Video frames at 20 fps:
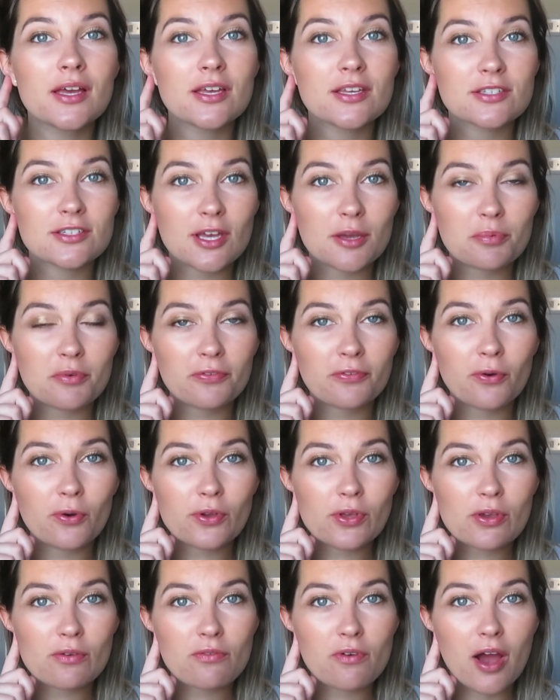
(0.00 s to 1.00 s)
So before
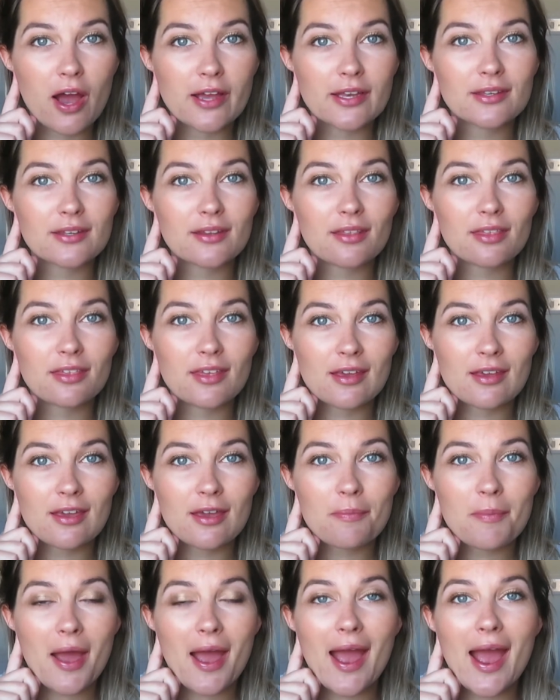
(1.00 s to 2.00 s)
you write, think
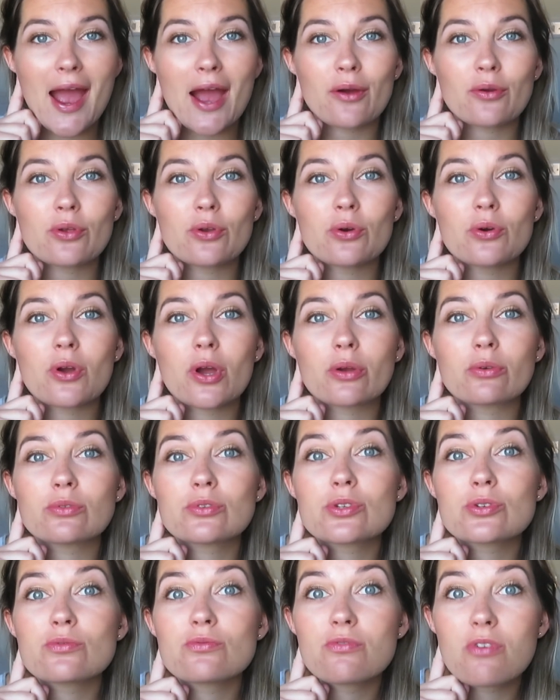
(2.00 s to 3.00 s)
about how you're going
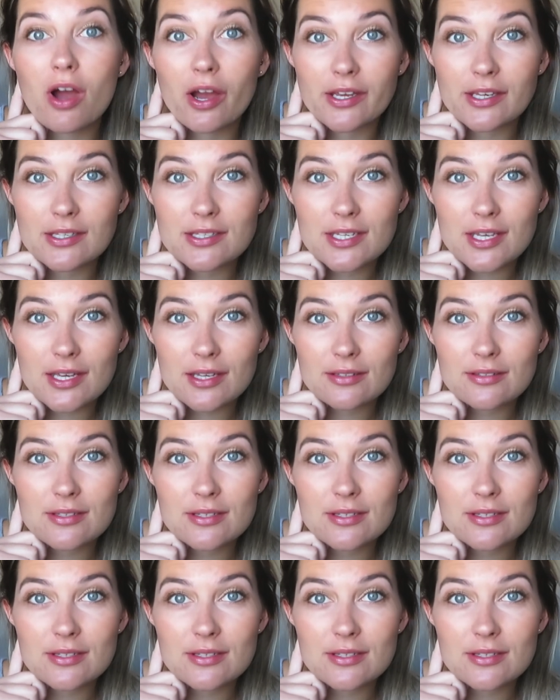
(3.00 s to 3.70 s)
to write it.